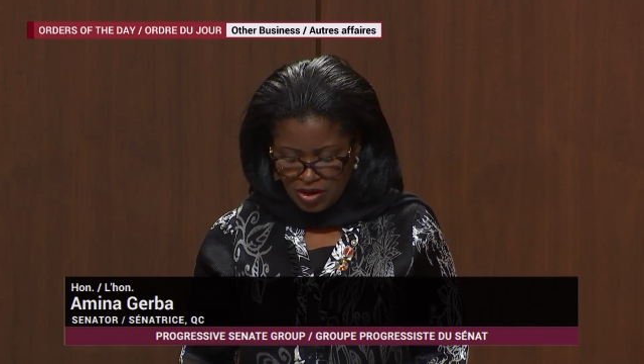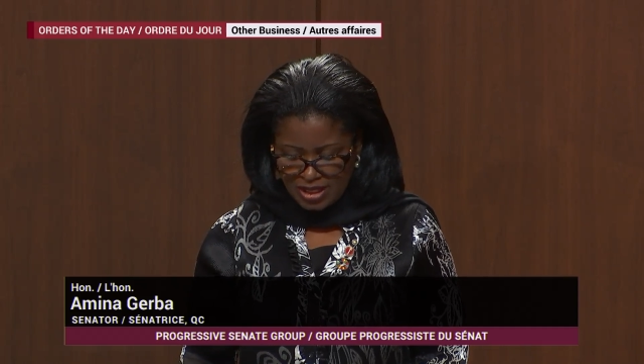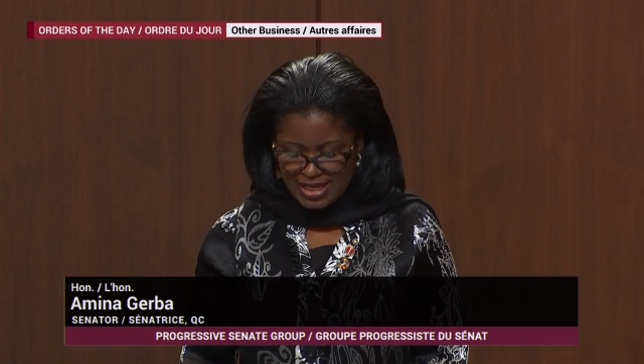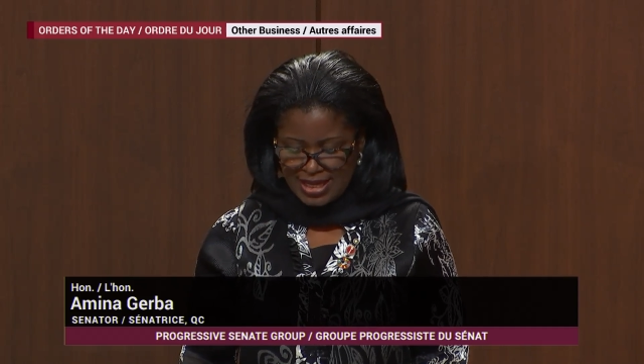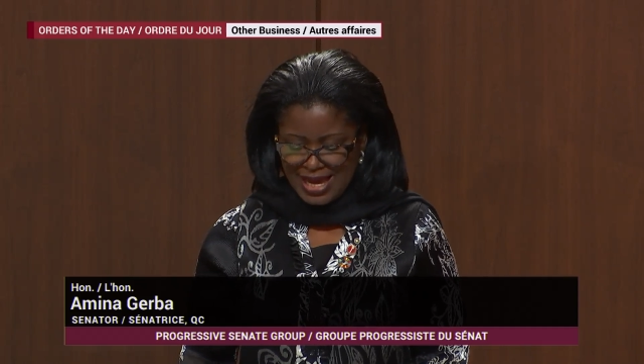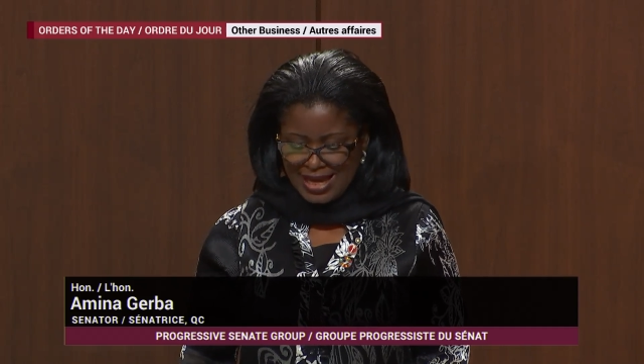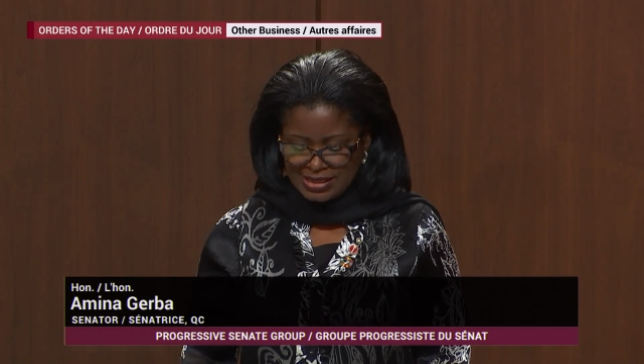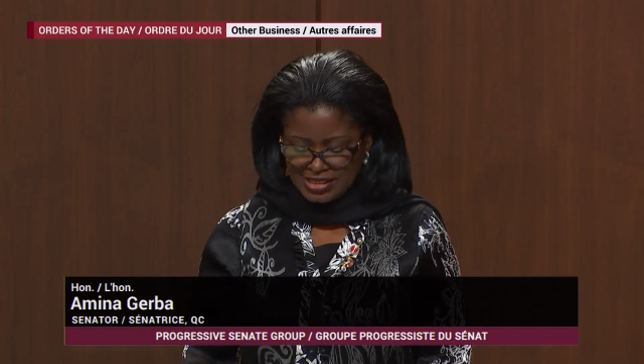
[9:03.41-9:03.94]

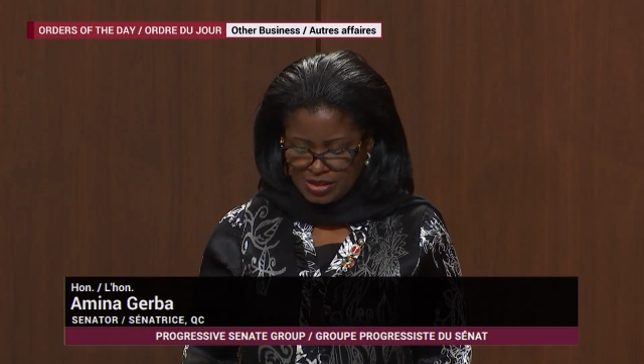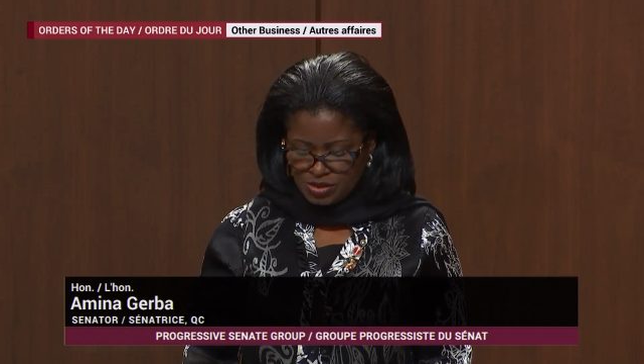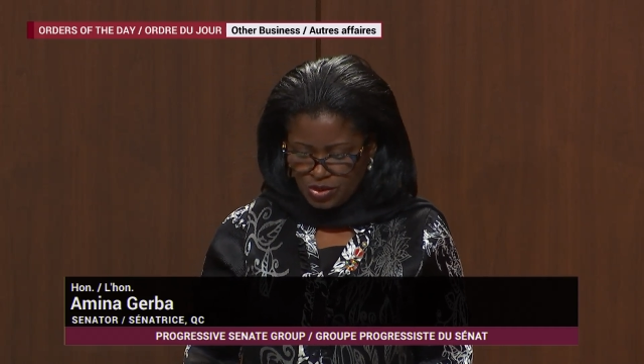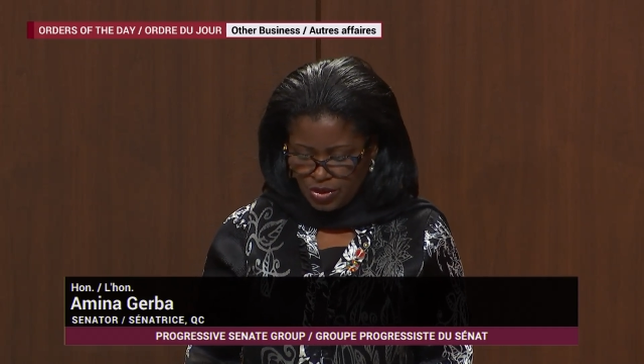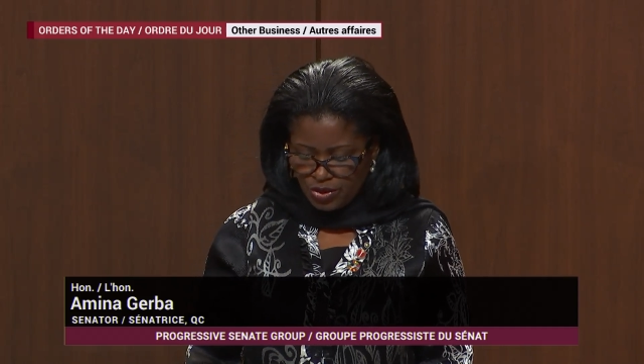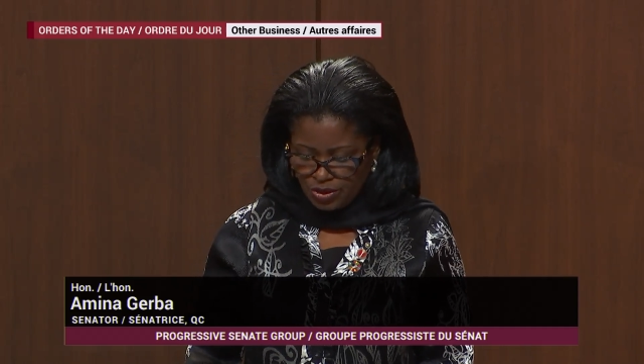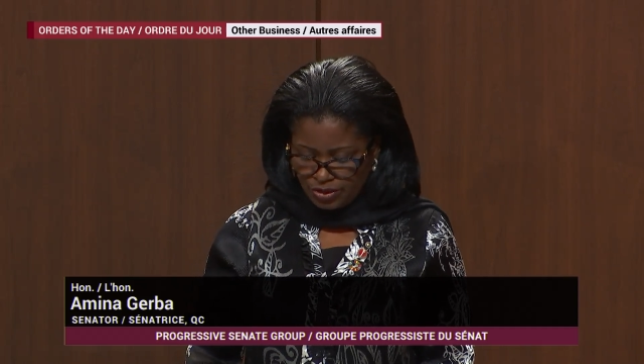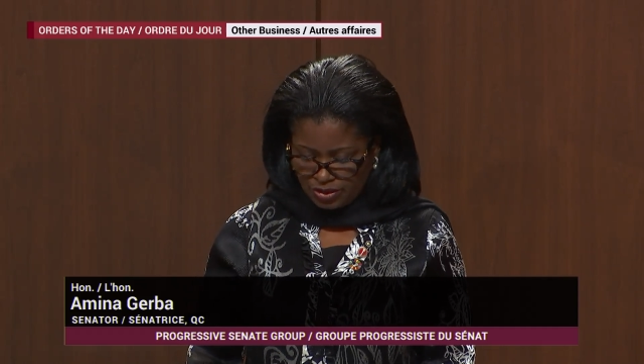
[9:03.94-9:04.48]
with
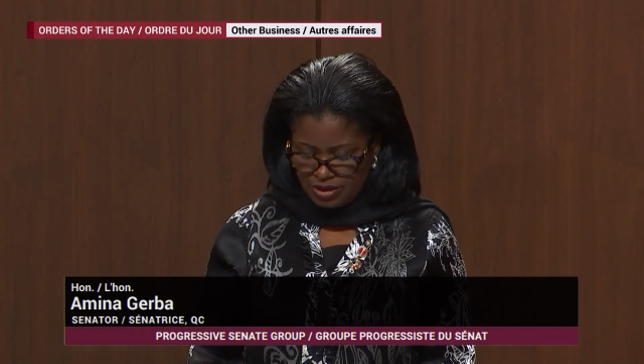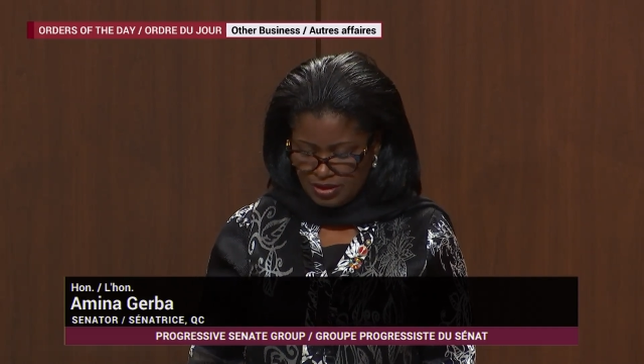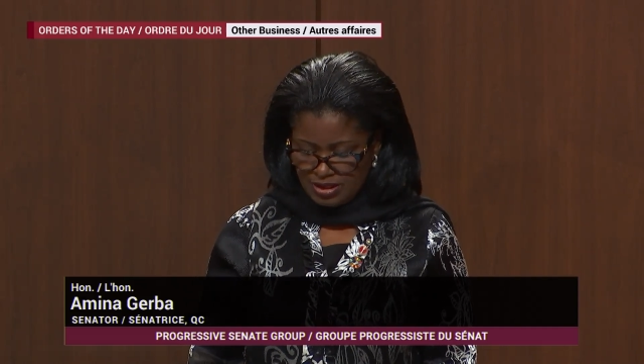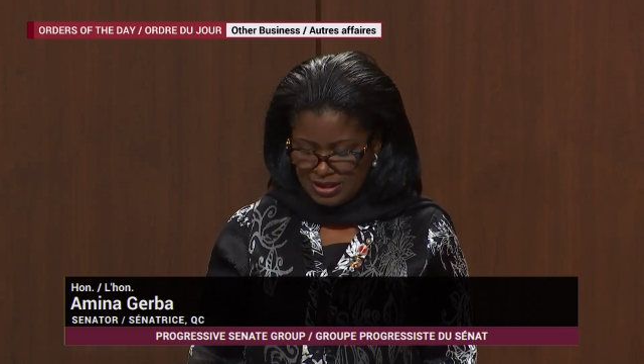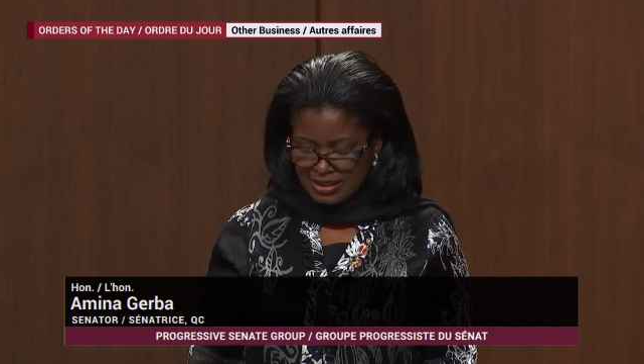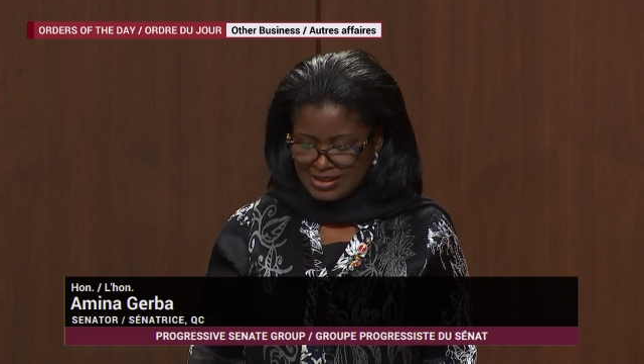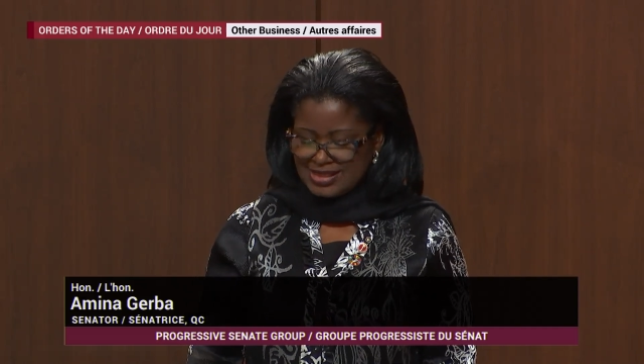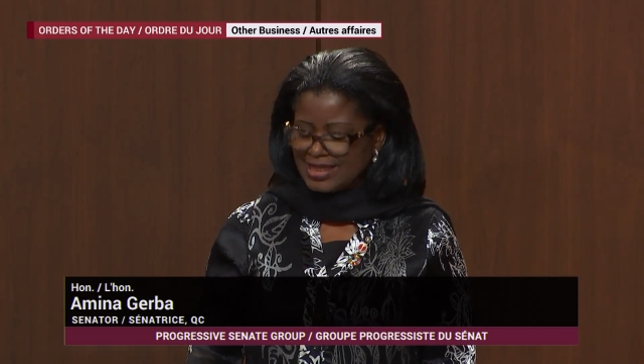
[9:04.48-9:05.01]
features that
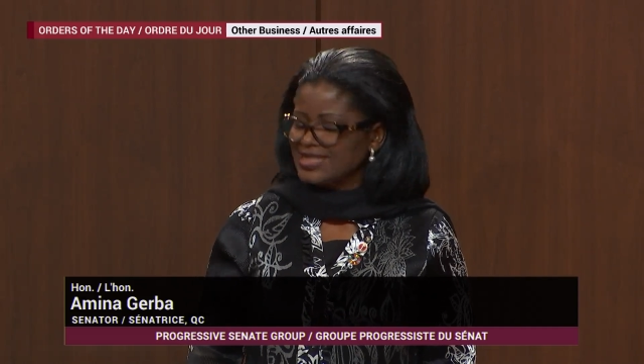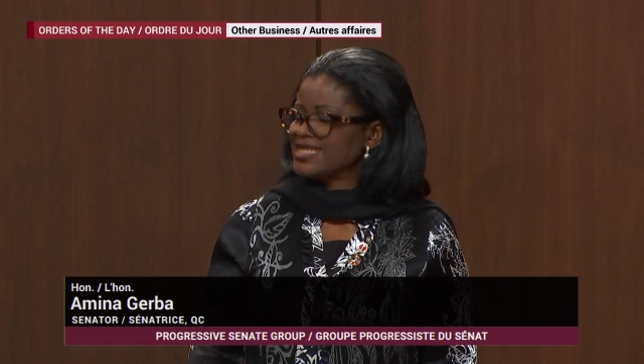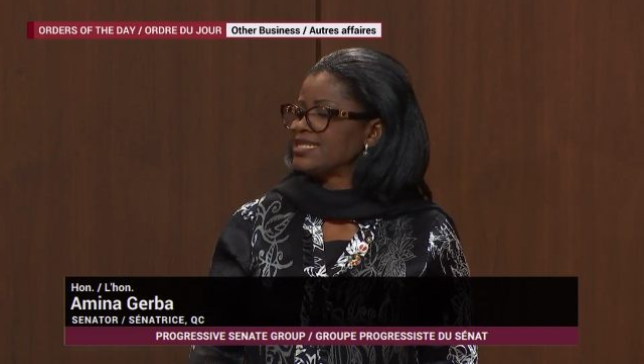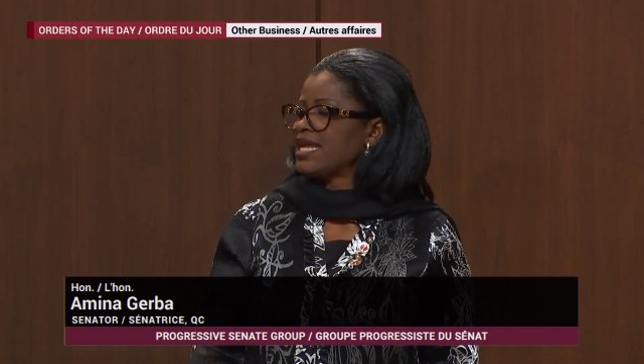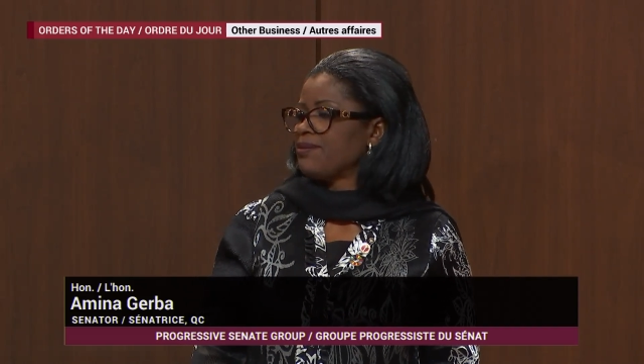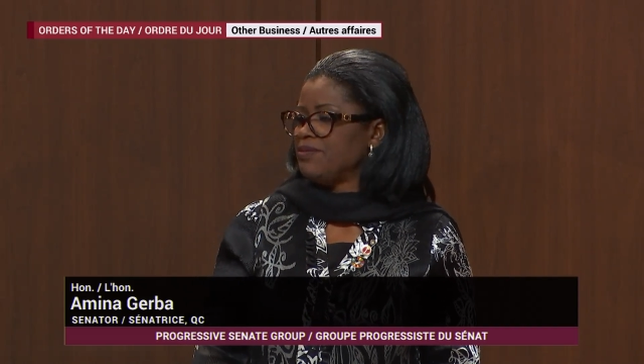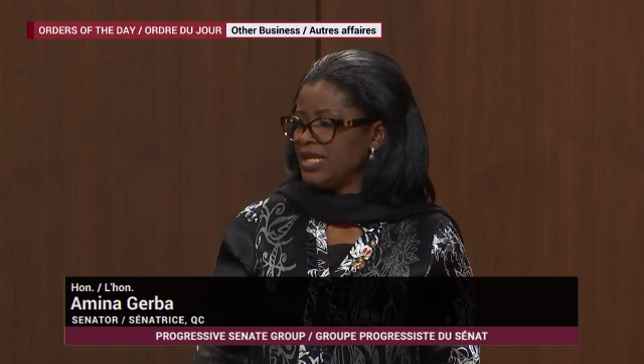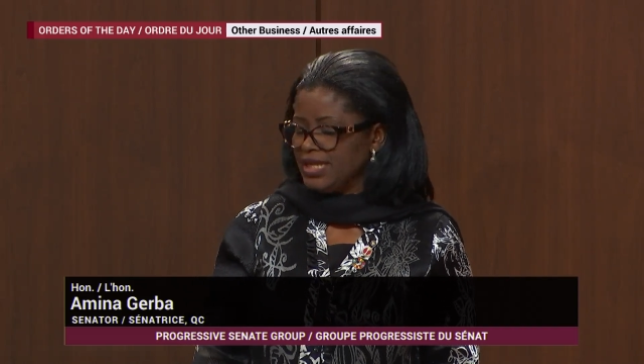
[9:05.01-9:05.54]

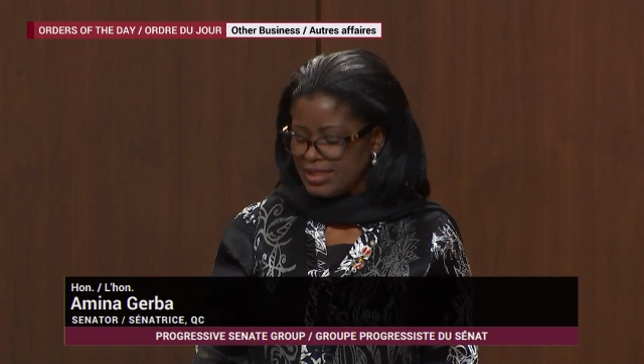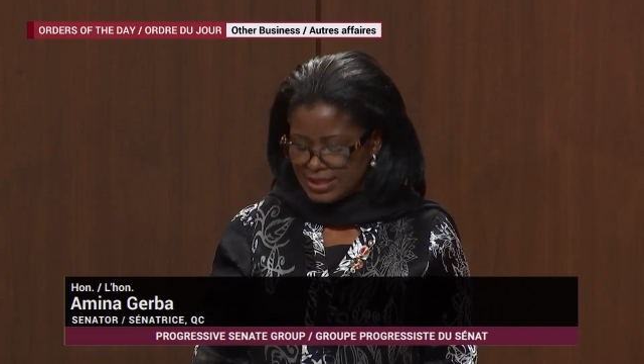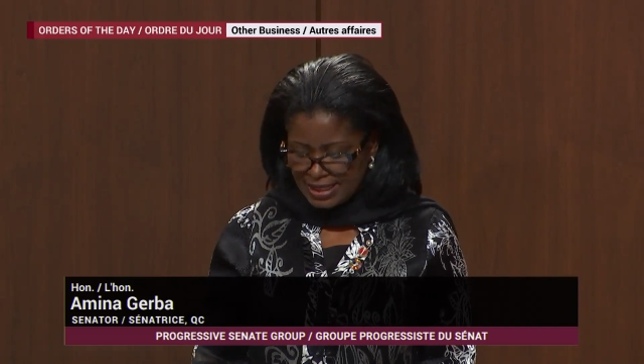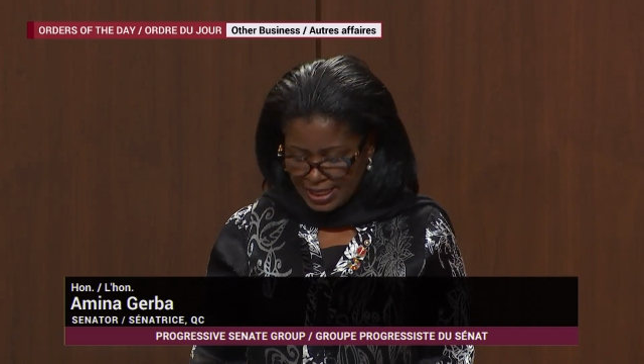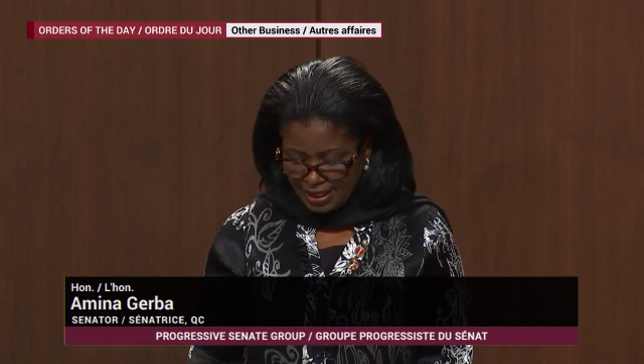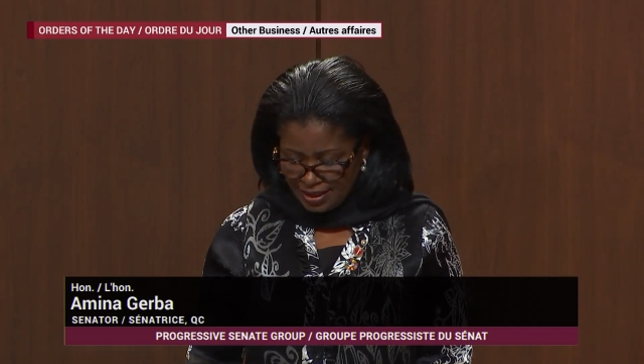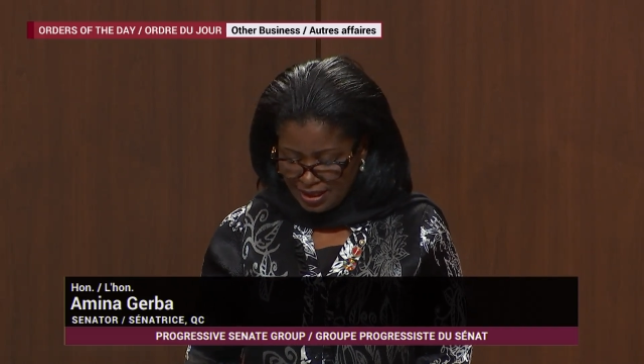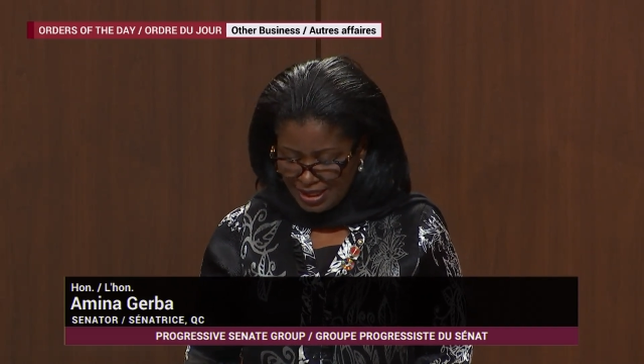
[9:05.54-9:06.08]
ensure
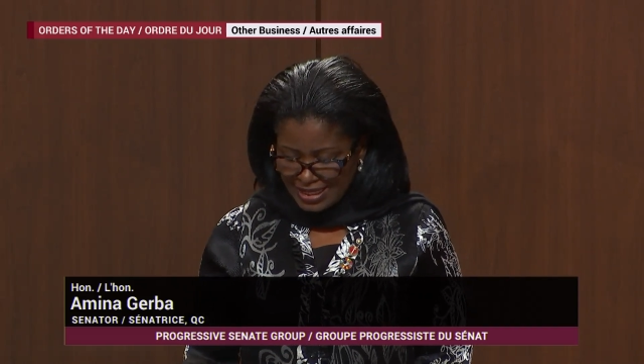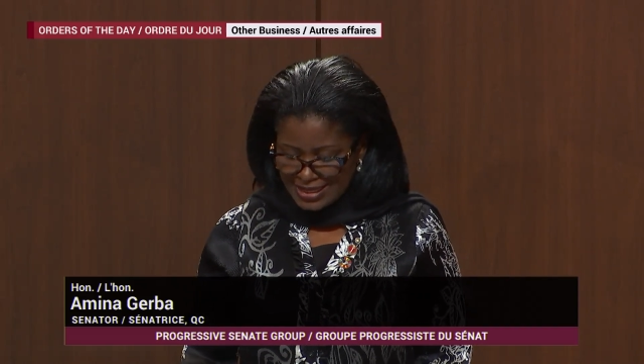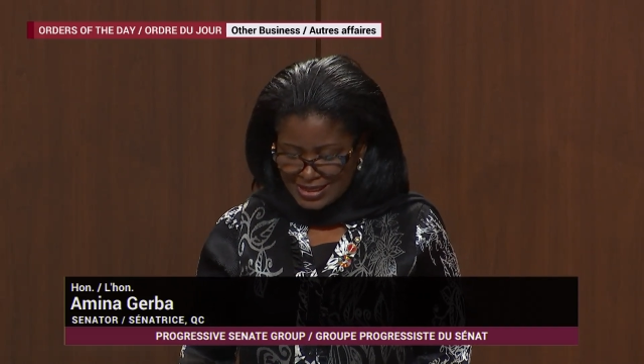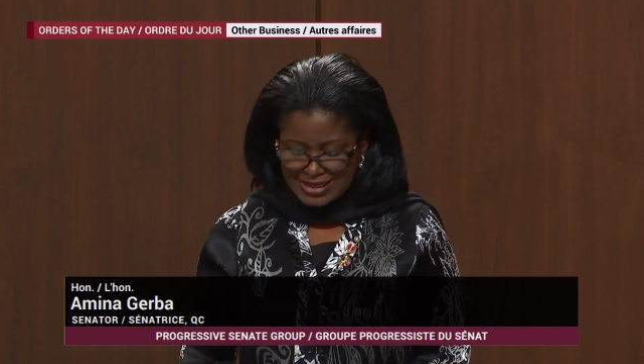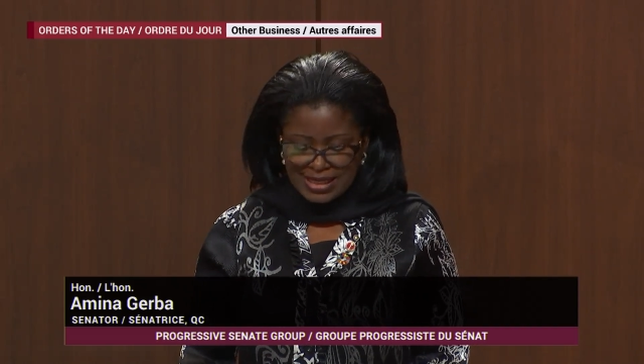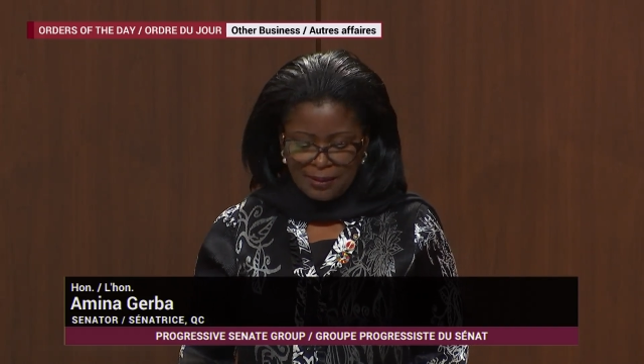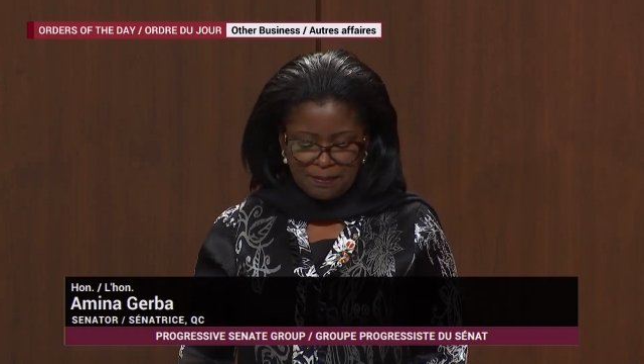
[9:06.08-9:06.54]
stability,